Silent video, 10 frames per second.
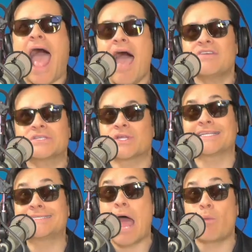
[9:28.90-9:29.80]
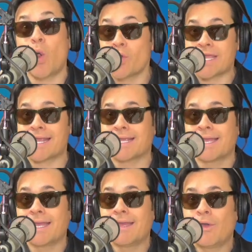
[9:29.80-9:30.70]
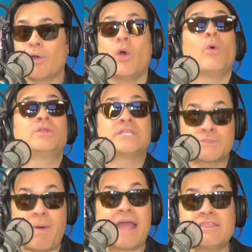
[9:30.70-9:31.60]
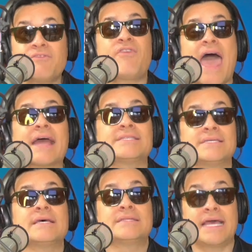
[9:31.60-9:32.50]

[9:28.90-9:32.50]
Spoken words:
obviously it's not working, despite the fact